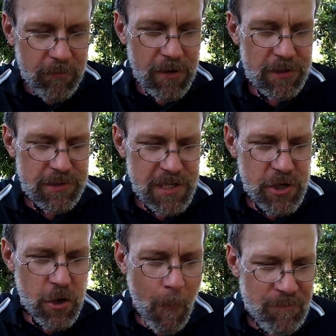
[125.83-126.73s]
Very
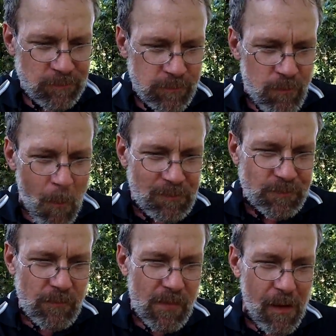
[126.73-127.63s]
tender.
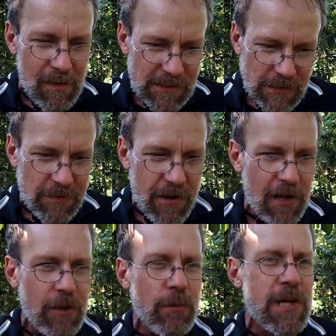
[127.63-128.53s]
It's a
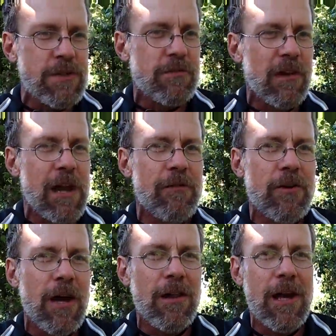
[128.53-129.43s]
fairly rich
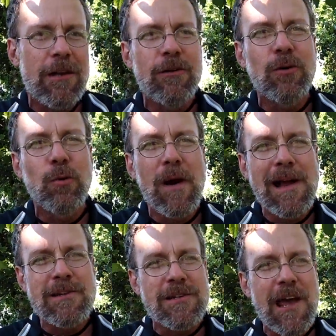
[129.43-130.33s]
flavor, not like an old
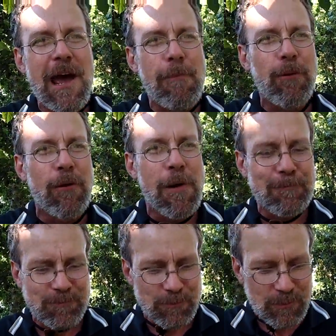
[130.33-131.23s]
wine sap or
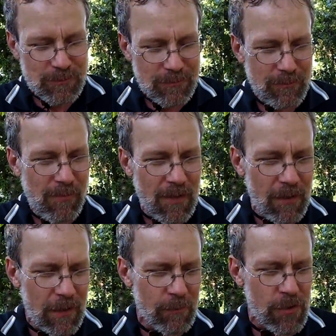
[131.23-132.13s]
a
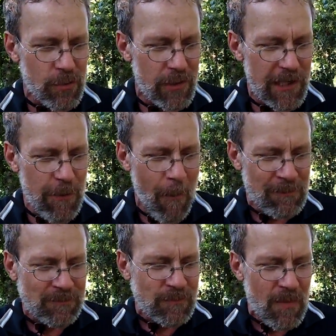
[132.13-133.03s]
limber twig,
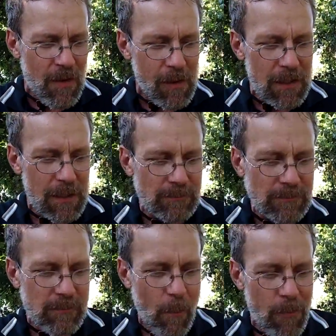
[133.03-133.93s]

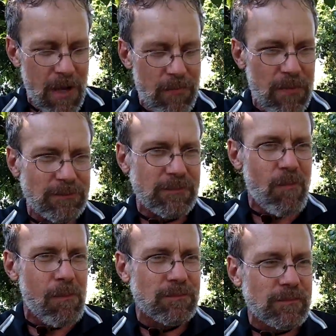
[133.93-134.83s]
but
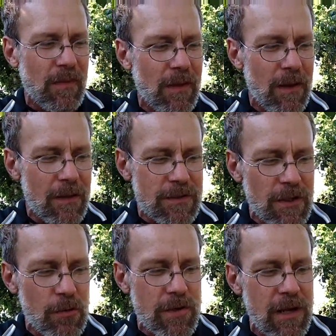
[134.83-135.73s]

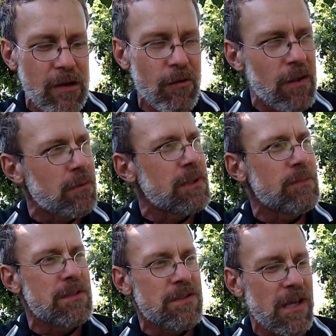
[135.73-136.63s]
so tender that
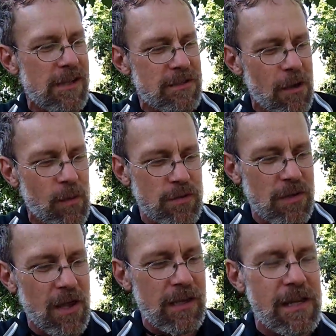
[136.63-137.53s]
we would say it's
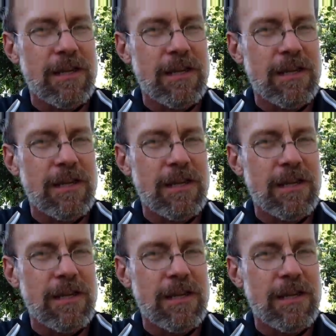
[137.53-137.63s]
almost like